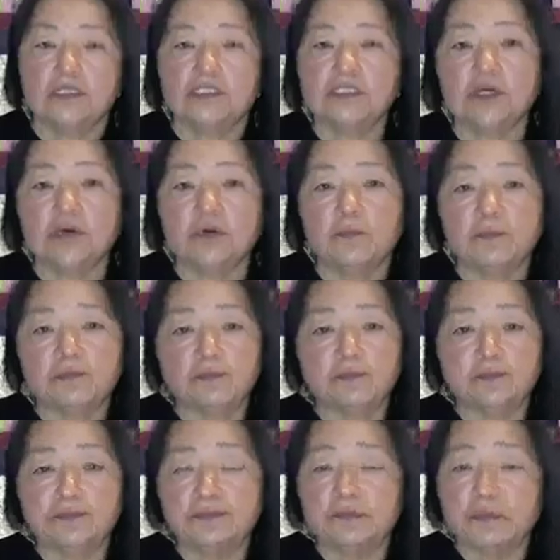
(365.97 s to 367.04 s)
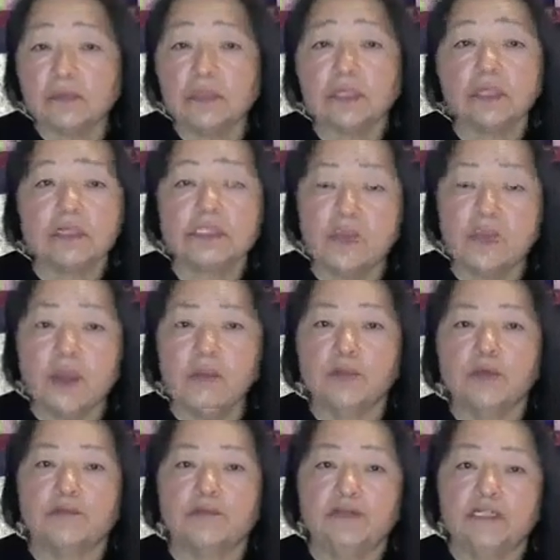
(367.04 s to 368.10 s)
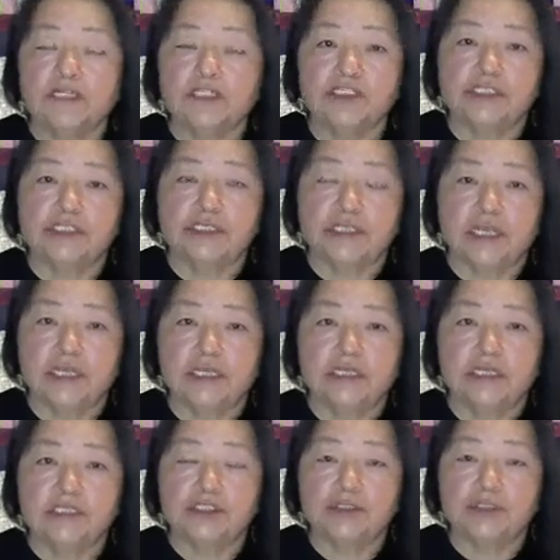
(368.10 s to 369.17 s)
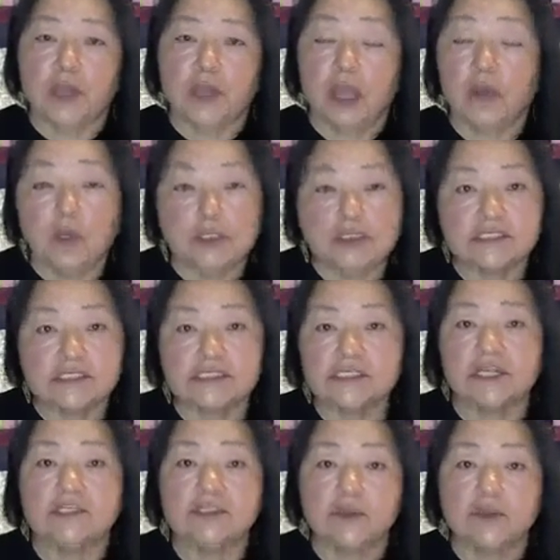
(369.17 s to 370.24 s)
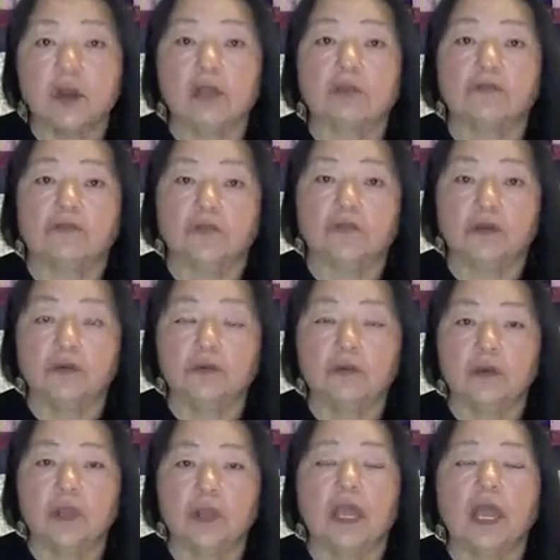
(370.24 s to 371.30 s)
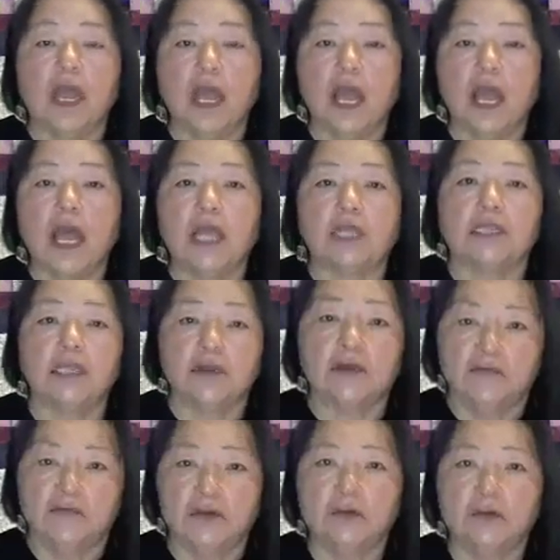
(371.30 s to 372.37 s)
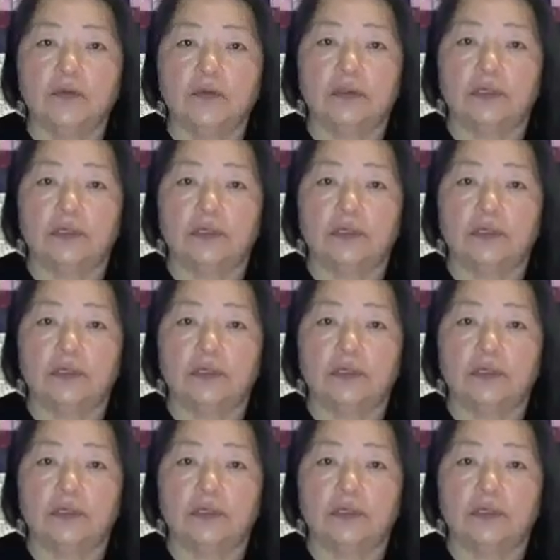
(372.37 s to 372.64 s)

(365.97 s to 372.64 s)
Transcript: So it is my privilege today I want to say to all of you, I love you.